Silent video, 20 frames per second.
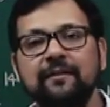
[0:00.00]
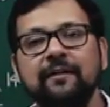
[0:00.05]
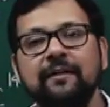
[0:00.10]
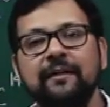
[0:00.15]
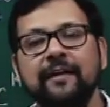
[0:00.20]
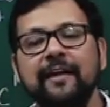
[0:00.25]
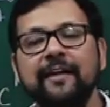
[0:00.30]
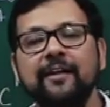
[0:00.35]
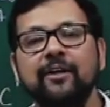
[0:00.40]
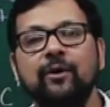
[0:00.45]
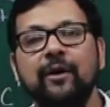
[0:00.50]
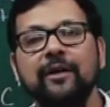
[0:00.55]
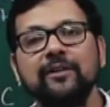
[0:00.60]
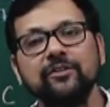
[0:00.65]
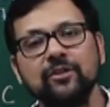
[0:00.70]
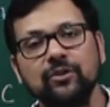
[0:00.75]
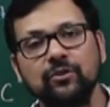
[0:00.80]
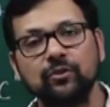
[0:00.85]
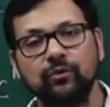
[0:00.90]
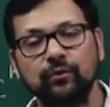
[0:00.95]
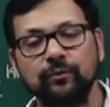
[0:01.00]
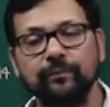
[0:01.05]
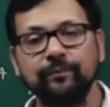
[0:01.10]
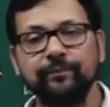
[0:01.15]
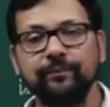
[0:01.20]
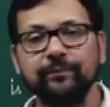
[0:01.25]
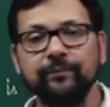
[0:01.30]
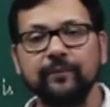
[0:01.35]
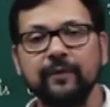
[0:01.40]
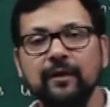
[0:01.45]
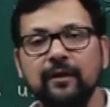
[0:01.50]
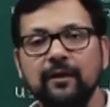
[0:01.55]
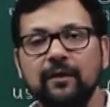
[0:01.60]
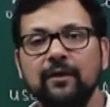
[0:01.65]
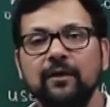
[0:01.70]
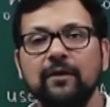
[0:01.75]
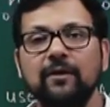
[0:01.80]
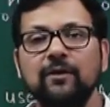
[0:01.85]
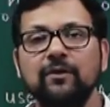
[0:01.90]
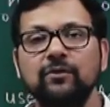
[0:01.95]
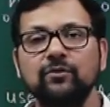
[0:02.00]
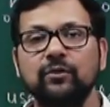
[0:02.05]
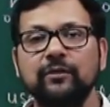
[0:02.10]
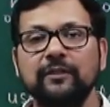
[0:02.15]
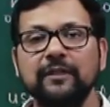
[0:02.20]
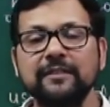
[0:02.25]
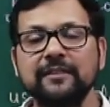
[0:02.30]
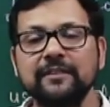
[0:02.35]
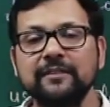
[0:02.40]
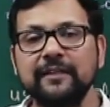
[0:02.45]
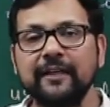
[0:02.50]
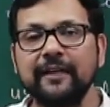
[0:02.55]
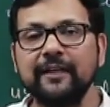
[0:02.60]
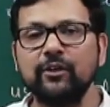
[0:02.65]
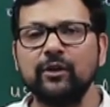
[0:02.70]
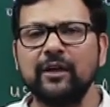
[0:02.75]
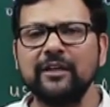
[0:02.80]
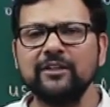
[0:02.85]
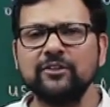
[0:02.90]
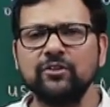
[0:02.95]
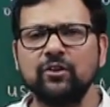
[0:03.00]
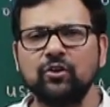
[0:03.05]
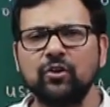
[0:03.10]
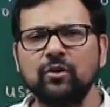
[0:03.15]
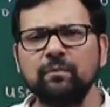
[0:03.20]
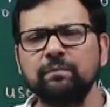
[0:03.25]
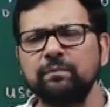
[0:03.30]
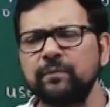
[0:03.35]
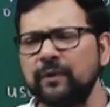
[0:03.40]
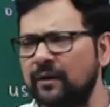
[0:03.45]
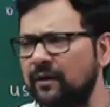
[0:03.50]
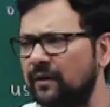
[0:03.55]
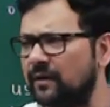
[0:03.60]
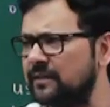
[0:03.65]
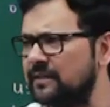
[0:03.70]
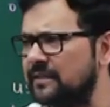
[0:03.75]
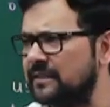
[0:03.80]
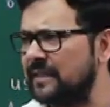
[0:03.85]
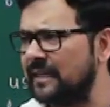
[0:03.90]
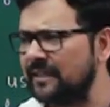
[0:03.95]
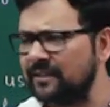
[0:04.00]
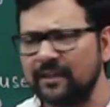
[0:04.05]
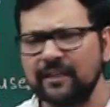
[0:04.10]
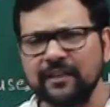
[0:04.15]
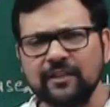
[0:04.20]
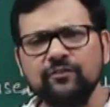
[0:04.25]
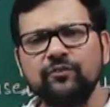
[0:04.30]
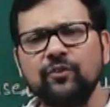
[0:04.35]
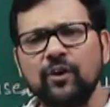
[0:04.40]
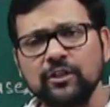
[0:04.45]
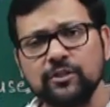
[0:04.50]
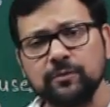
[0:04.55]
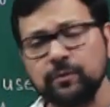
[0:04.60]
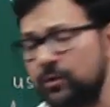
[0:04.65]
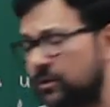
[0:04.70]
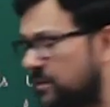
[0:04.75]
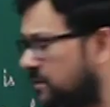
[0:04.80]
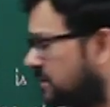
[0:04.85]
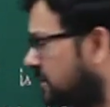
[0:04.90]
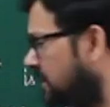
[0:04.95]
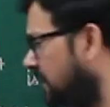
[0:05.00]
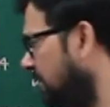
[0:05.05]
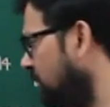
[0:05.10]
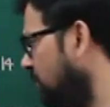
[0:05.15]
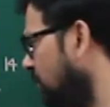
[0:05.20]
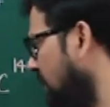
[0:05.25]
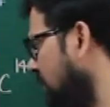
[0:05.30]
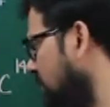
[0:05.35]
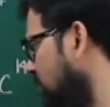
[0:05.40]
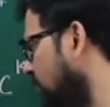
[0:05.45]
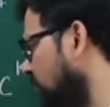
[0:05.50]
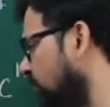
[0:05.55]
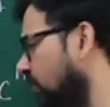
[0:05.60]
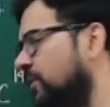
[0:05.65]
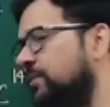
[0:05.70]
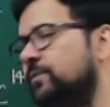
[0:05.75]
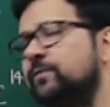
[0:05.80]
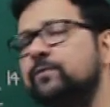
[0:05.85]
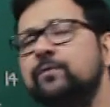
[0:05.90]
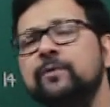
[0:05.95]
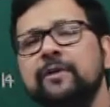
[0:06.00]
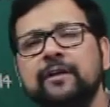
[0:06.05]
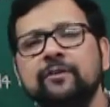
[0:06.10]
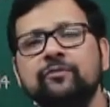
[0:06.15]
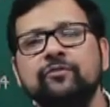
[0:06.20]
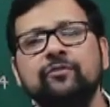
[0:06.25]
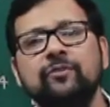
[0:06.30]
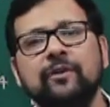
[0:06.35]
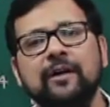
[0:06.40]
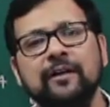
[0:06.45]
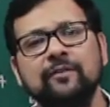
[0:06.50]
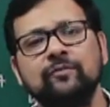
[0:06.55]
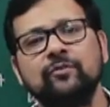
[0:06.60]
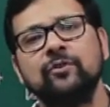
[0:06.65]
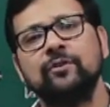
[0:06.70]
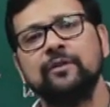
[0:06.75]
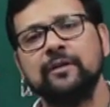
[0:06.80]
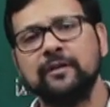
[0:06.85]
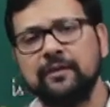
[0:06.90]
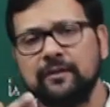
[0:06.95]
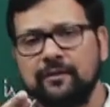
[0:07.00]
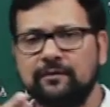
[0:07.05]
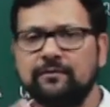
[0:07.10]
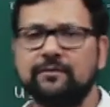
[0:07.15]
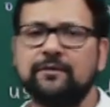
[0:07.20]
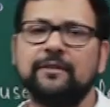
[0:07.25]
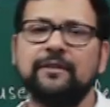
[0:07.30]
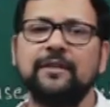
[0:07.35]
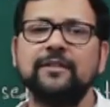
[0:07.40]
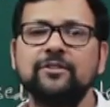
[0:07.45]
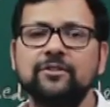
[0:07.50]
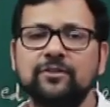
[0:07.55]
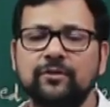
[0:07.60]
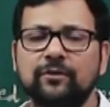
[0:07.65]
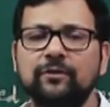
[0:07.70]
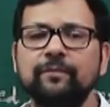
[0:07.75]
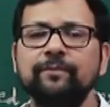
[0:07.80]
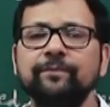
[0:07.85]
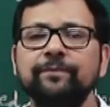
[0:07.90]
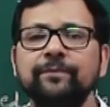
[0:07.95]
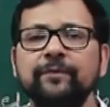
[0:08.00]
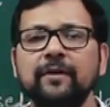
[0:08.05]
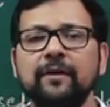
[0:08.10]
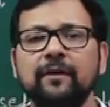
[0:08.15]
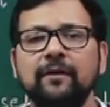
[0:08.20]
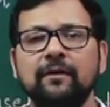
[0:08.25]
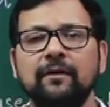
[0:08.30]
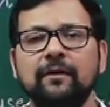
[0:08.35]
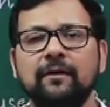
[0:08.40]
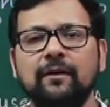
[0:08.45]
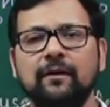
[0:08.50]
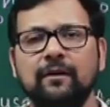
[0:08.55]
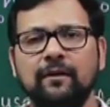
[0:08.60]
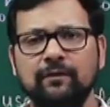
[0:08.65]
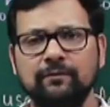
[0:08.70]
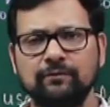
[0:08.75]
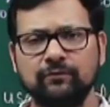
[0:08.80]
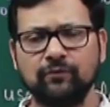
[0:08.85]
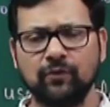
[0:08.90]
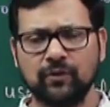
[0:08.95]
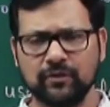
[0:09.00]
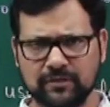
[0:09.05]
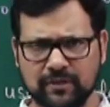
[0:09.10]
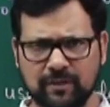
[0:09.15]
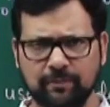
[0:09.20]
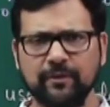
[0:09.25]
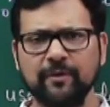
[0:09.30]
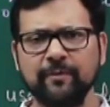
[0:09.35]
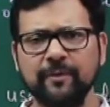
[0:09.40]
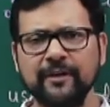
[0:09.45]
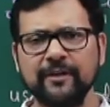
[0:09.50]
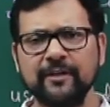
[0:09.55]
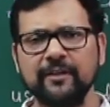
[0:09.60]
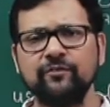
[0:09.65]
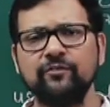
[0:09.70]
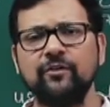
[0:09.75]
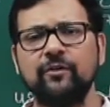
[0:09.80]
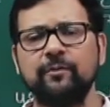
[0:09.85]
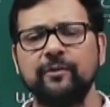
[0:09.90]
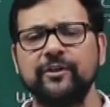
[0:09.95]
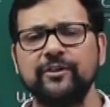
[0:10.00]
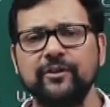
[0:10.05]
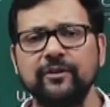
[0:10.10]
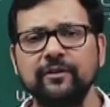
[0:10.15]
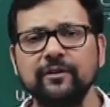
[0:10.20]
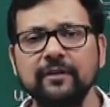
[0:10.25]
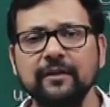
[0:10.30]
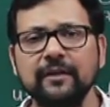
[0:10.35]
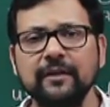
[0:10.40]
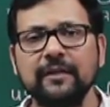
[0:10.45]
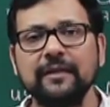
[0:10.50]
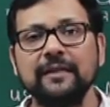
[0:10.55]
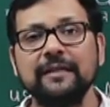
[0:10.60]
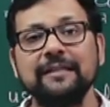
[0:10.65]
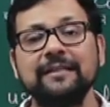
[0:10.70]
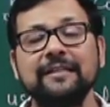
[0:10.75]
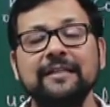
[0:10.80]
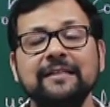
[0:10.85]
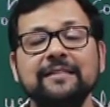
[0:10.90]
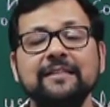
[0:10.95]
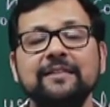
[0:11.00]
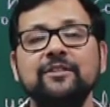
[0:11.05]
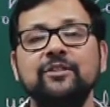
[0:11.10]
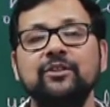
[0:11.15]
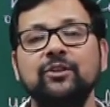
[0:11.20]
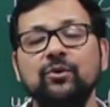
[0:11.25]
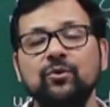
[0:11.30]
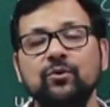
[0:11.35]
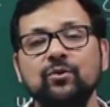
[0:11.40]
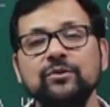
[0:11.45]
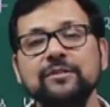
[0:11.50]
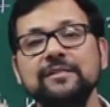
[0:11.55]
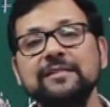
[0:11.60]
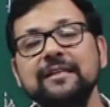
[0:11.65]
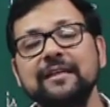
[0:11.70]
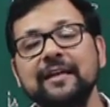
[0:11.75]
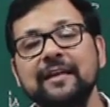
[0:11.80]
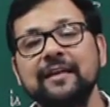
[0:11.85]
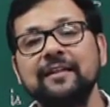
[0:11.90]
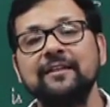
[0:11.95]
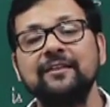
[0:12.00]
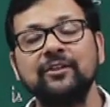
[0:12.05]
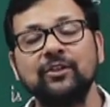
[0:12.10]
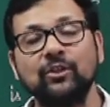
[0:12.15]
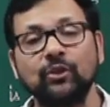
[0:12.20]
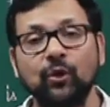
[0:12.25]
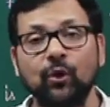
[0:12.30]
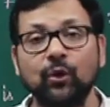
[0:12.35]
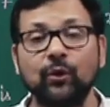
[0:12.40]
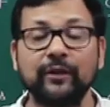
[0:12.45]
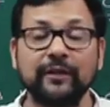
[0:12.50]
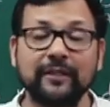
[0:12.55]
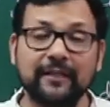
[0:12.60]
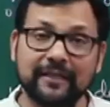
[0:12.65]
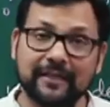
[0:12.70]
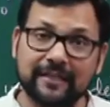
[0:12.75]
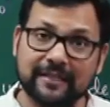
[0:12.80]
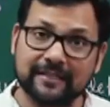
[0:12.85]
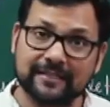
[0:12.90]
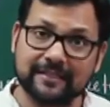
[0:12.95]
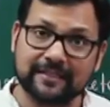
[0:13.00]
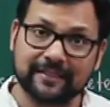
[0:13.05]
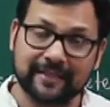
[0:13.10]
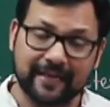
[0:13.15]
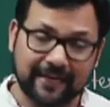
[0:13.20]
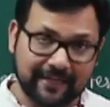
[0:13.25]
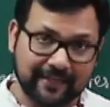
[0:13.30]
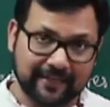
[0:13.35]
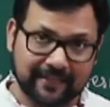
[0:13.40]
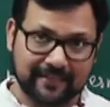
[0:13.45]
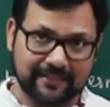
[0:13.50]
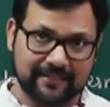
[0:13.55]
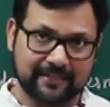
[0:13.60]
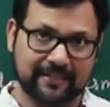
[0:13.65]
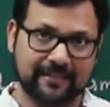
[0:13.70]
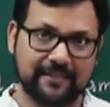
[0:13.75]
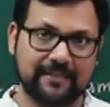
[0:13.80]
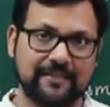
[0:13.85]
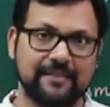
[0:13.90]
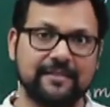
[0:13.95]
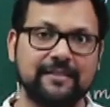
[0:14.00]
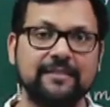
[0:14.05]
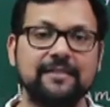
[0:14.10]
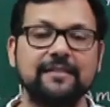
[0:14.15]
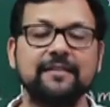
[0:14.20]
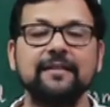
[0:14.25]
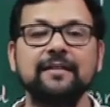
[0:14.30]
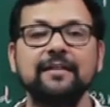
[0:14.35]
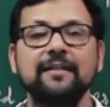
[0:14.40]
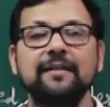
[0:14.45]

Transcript: a radioisotope. So this is radioisotope. Generally phosphorus radioisotope, if I would suggest you for supplementary information, this is used in your skin disease